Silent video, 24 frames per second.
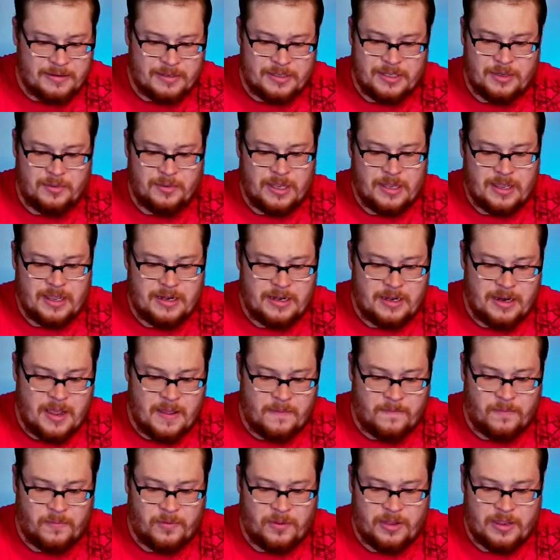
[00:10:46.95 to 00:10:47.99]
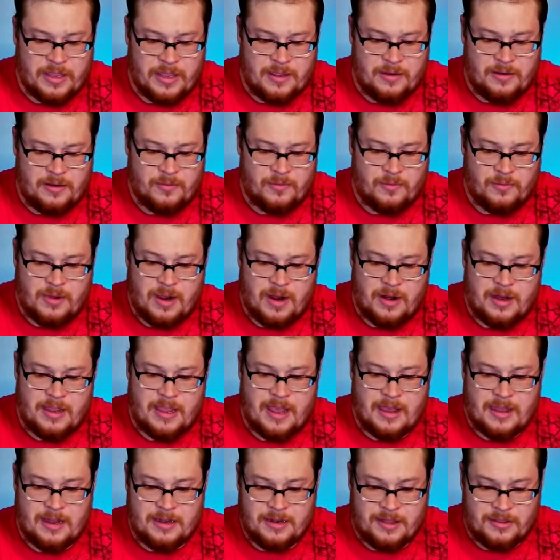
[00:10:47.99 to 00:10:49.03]
Till we get enough. Look it, we already
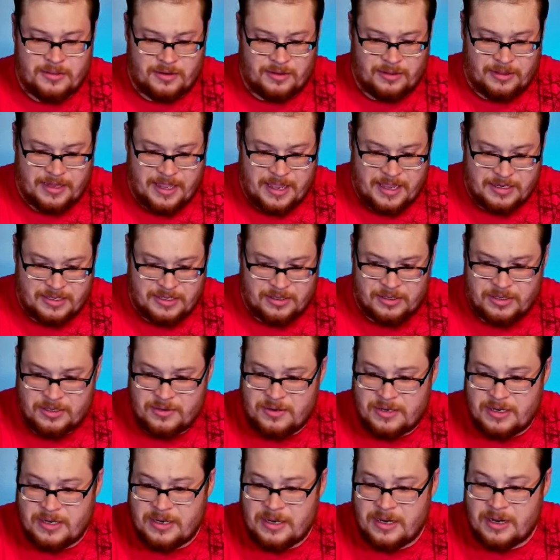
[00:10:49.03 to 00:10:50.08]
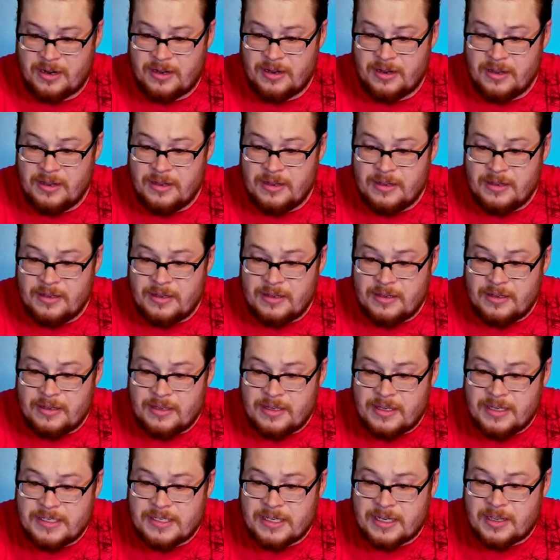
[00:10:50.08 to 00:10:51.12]
got another laser dude in here.
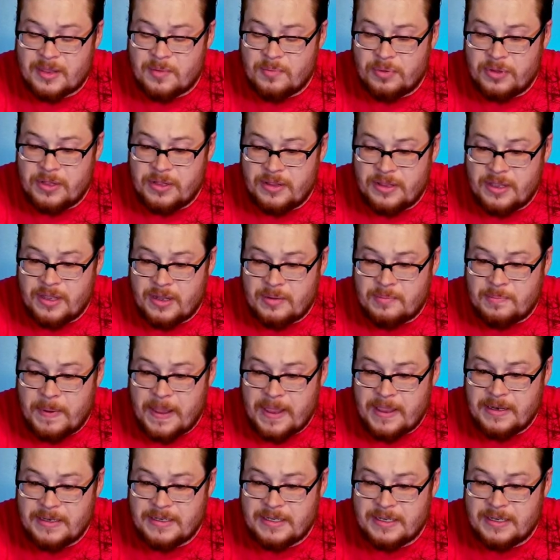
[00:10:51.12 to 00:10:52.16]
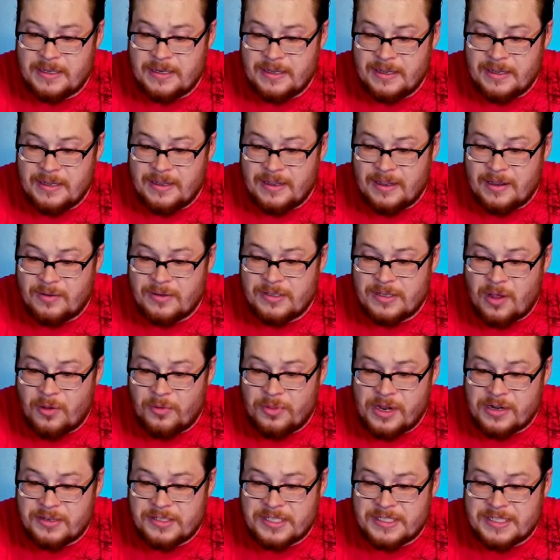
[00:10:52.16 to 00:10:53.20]
He's like completely unpainted. Oh, oh,
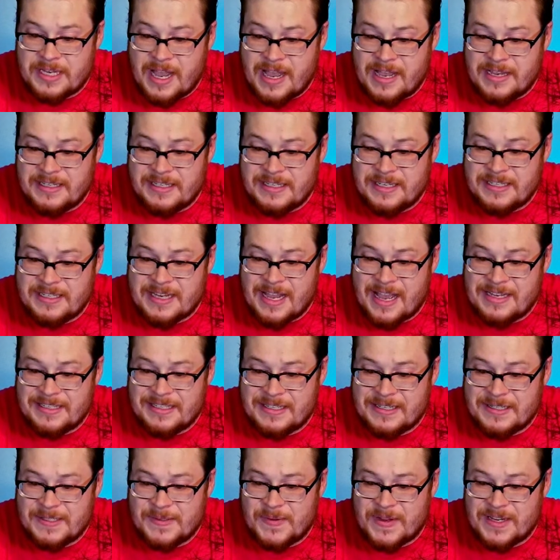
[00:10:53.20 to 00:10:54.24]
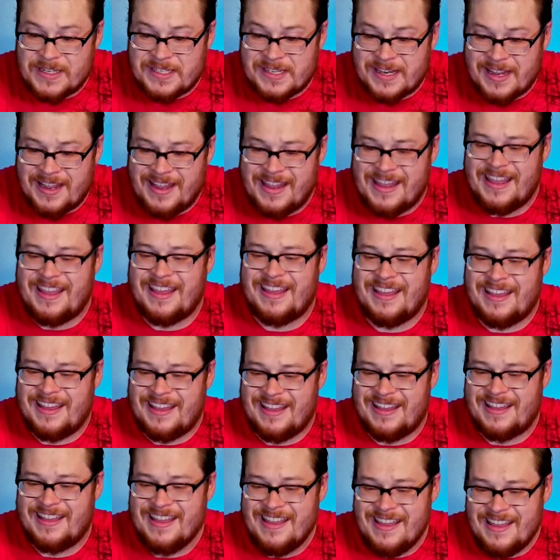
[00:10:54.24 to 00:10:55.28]
there's his eyes. His eyes and his face. All
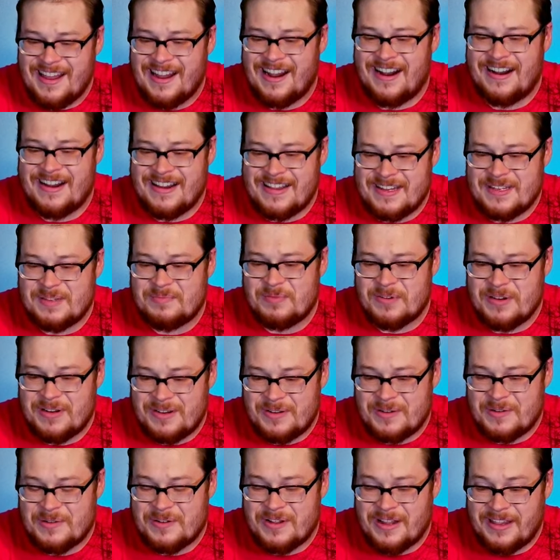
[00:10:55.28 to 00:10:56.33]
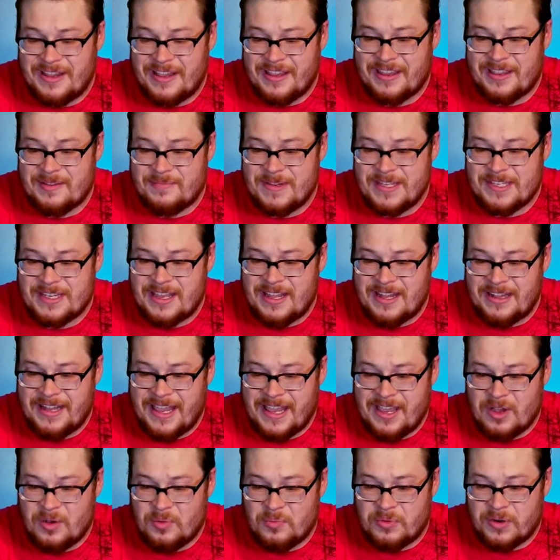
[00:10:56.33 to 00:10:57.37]
right, he's pretty cool. I like him. He's like a
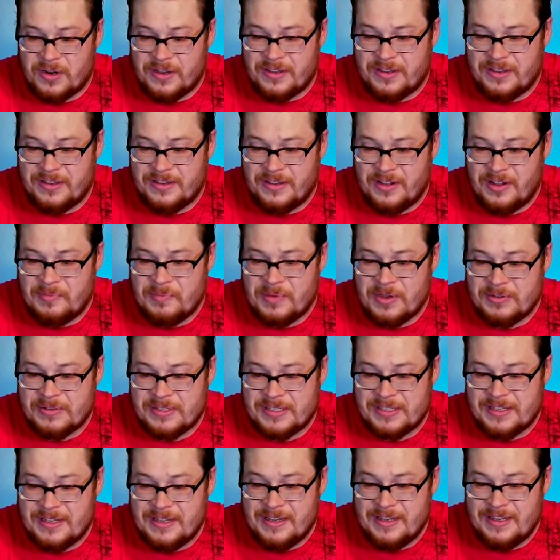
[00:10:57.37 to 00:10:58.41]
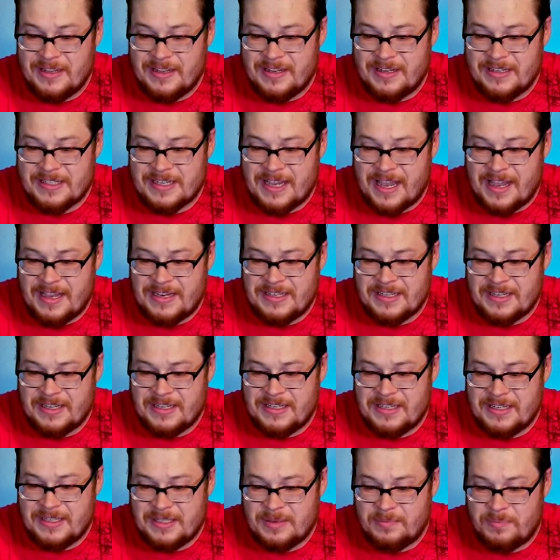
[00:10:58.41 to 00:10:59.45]
Lego brick almost. And his eyes like
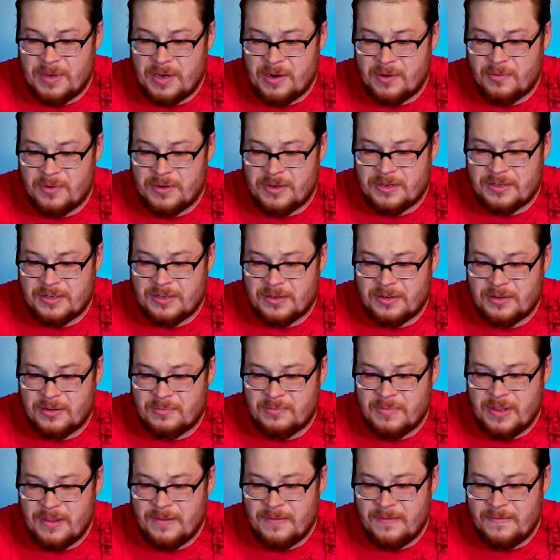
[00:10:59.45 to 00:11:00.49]
disappear when you turn him.